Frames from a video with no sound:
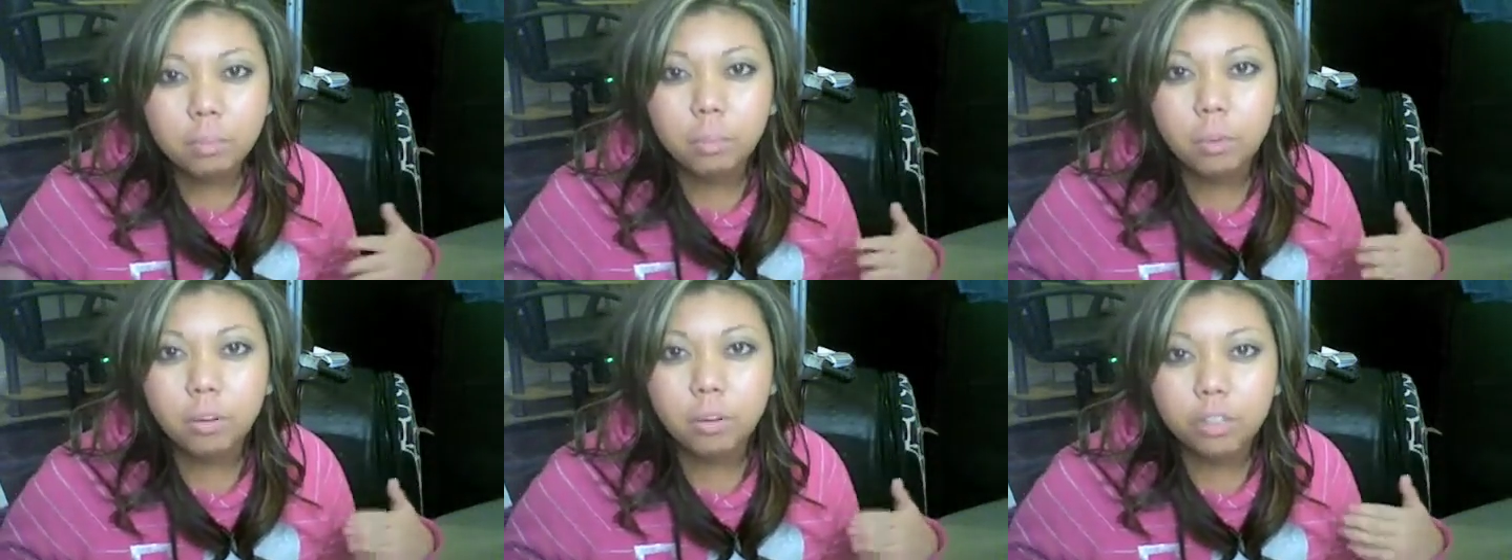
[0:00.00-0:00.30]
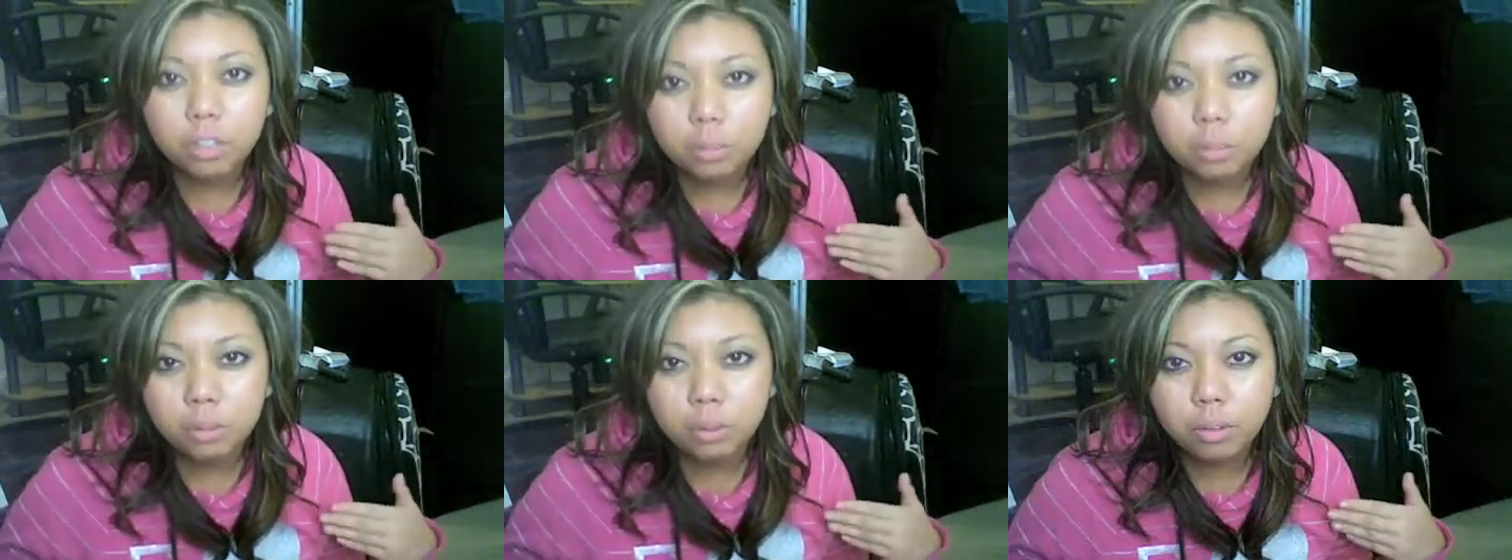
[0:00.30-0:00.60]
more
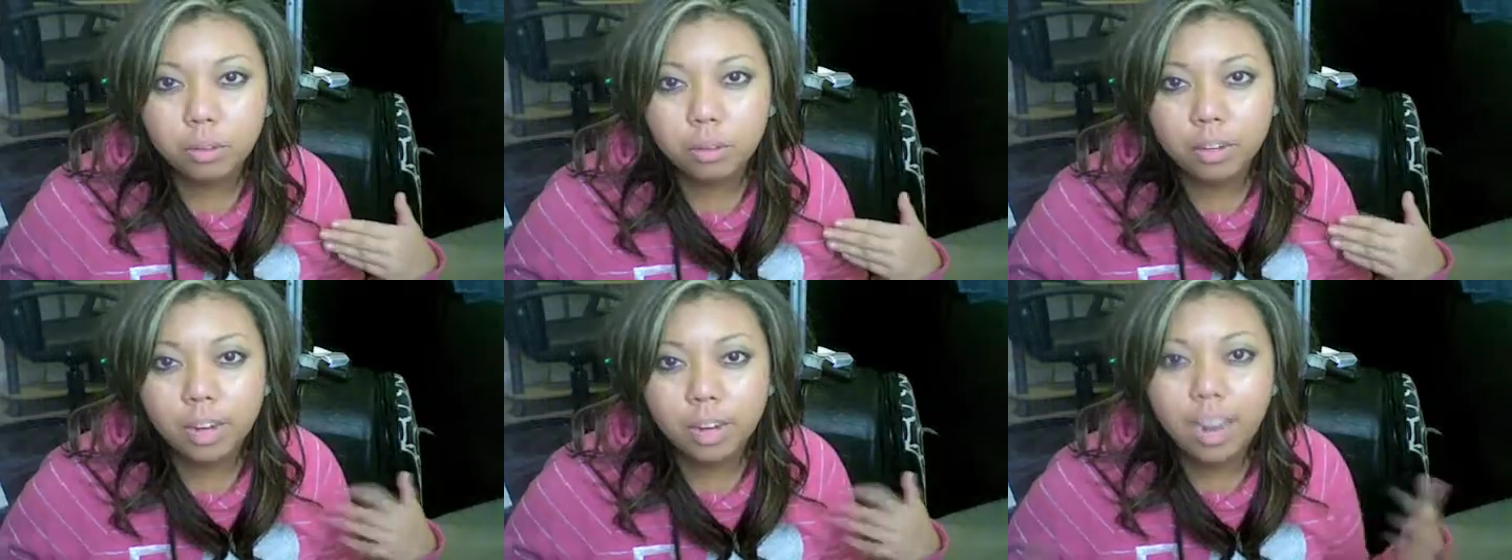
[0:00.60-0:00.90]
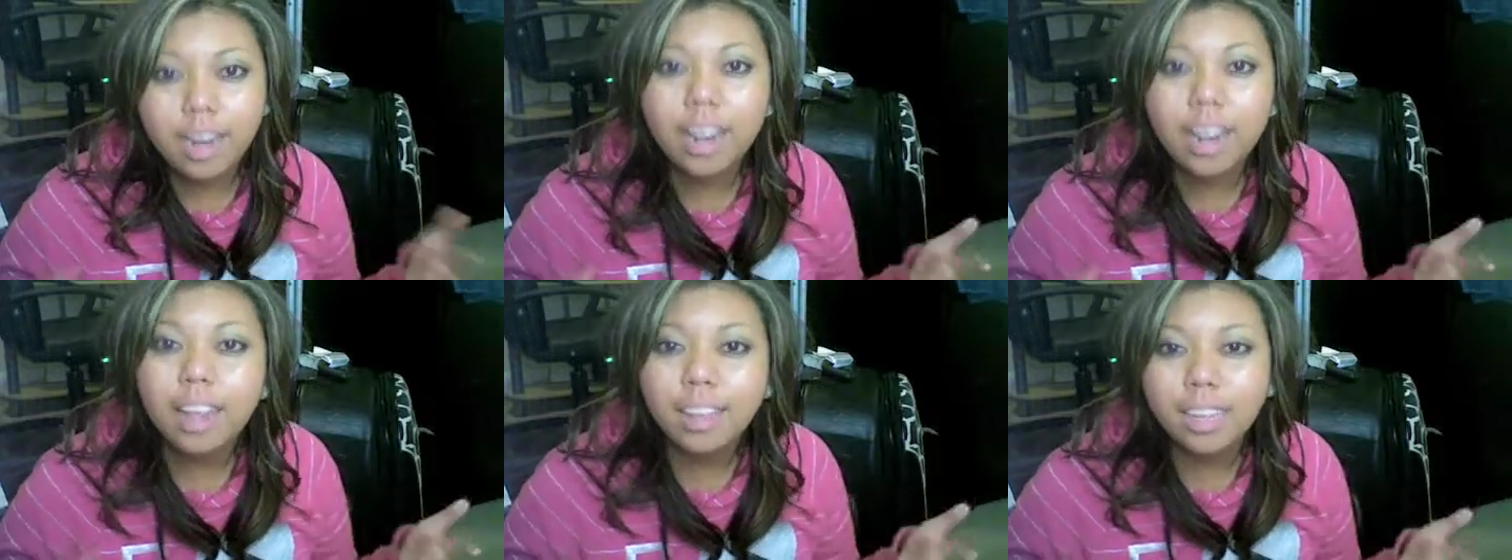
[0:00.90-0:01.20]
smoother,
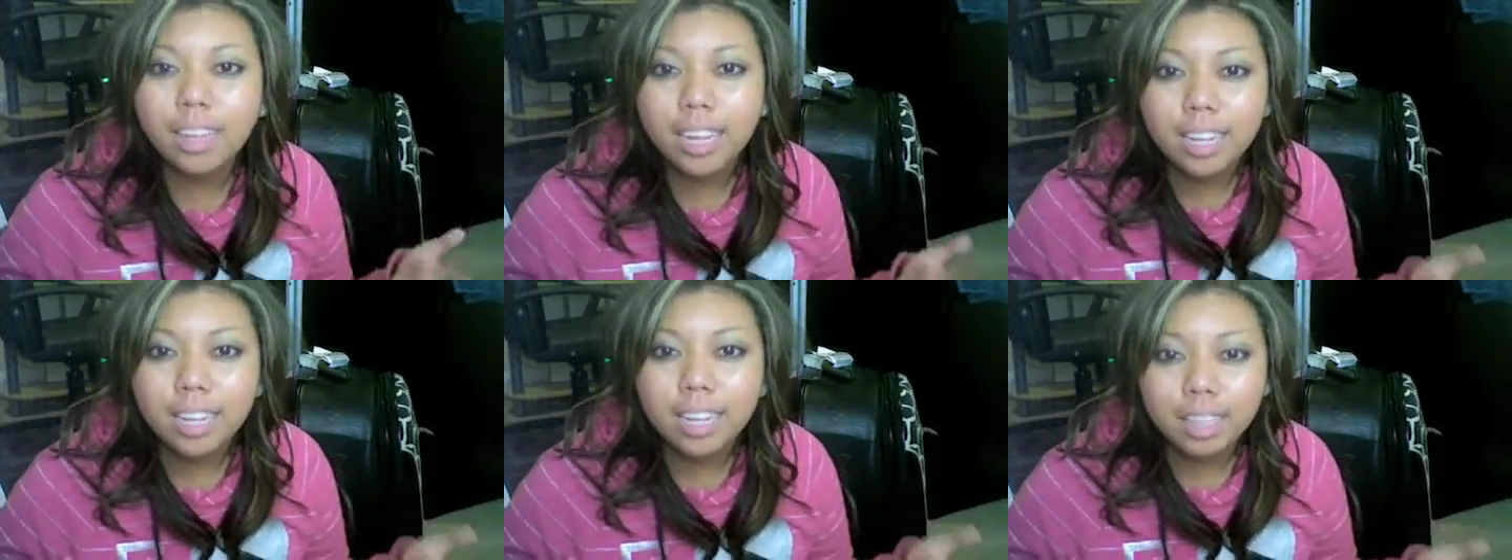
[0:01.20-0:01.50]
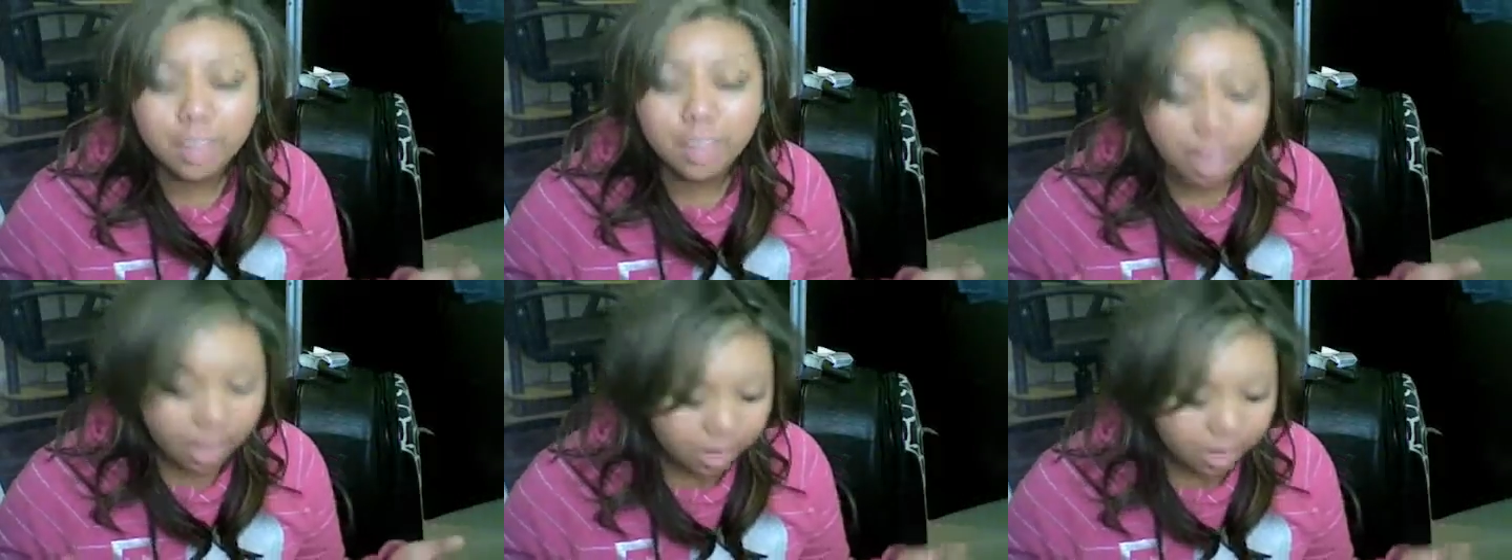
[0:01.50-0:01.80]
and I like
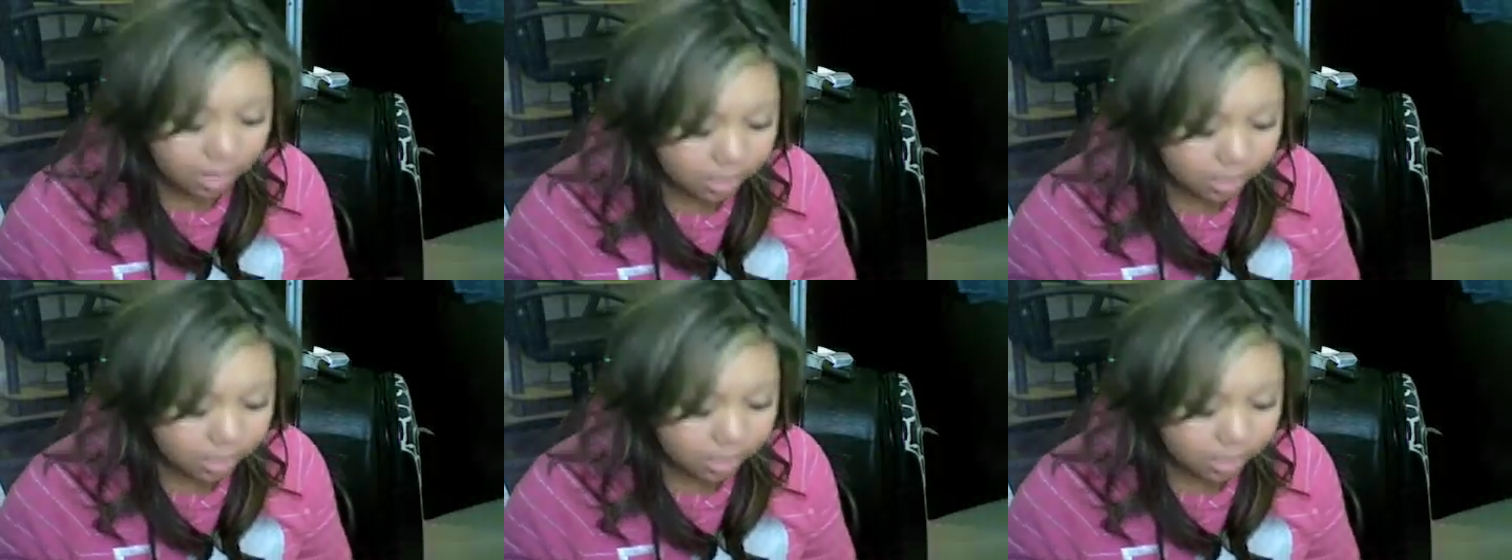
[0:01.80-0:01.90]
that.